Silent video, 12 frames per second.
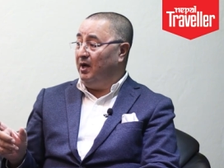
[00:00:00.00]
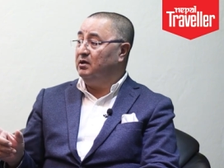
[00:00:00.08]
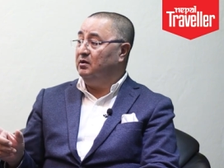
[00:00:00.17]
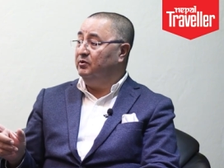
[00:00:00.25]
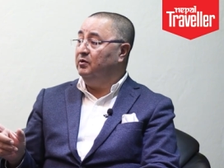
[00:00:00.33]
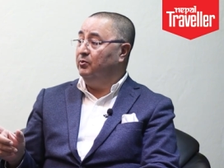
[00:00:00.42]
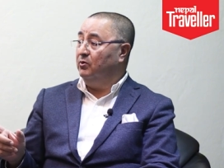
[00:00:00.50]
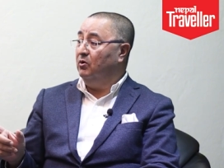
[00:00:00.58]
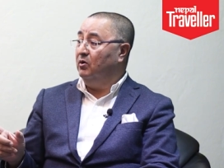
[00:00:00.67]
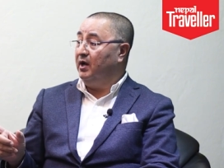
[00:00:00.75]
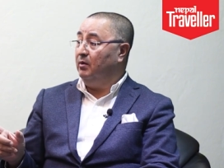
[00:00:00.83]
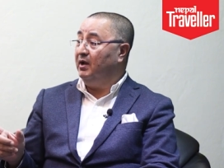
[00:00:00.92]
part of the
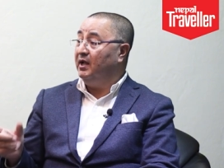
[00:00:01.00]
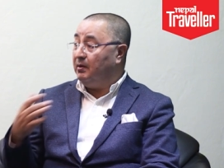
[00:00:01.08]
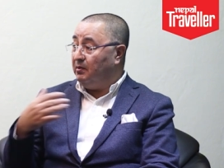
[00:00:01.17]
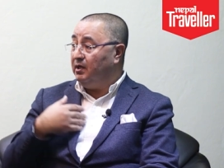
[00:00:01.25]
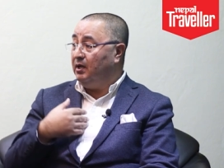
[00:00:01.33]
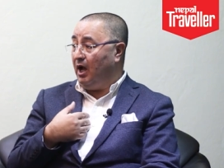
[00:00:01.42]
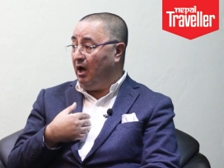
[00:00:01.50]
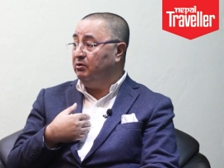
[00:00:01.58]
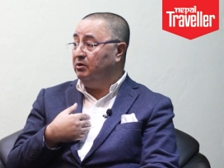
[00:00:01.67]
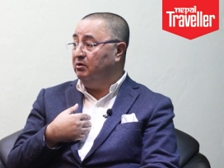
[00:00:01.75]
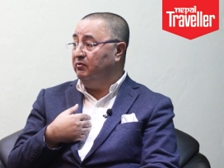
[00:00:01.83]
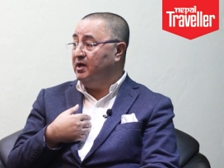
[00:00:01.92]
program. Like in
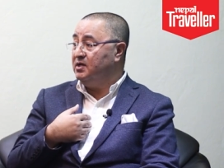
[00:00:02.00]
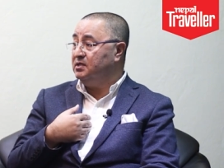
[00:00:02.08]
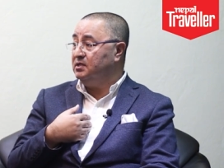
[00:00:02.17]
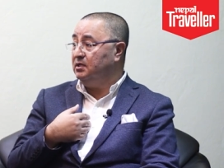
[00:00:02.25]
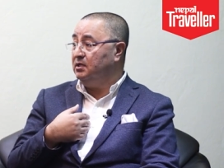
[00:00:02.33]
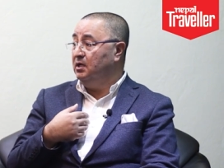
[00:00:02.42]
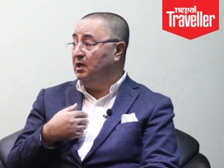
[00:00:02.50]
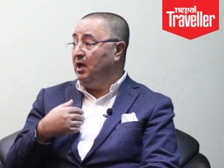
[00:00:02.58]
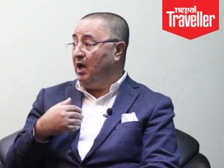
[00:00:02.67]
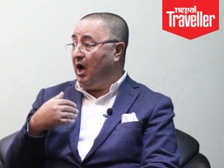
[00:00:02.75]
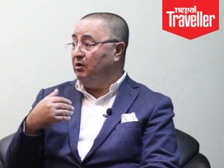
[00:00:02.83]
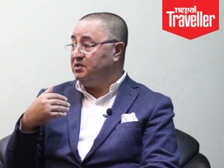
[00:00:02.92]
our university,
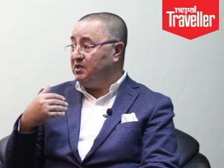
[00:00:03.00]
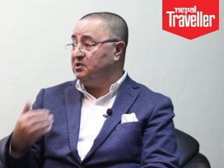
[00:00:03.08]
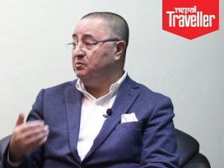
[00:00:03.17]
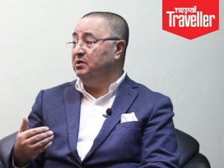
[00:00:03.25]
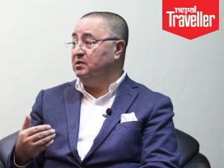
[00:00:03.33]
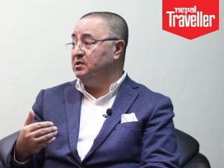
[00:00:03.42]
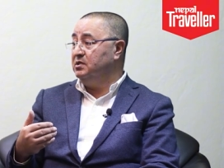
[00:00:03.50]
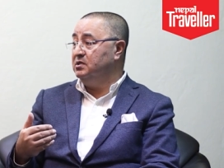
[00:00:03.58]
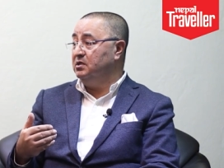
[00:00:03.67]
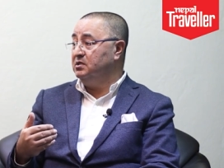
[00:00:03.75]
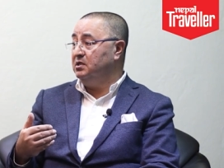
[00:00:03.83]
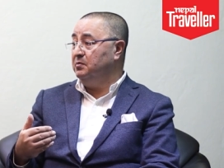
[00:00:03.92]
our six months
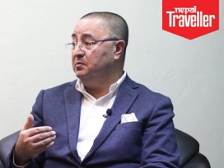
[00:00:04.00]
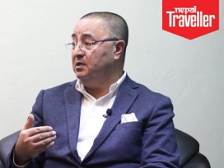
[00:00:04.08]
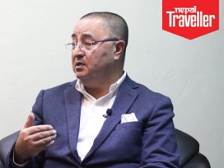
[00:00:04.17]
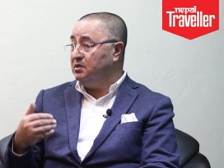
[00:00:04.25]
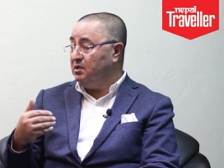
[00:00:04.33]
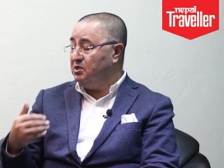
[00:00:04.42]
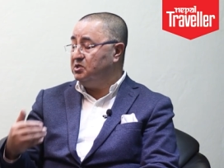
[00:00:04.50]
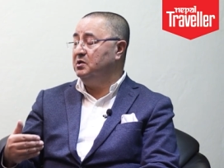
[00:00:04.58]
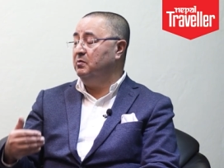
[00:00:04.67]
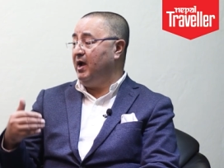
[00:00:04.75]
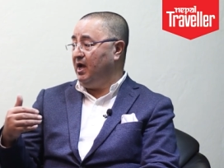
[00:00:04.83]
internship, internship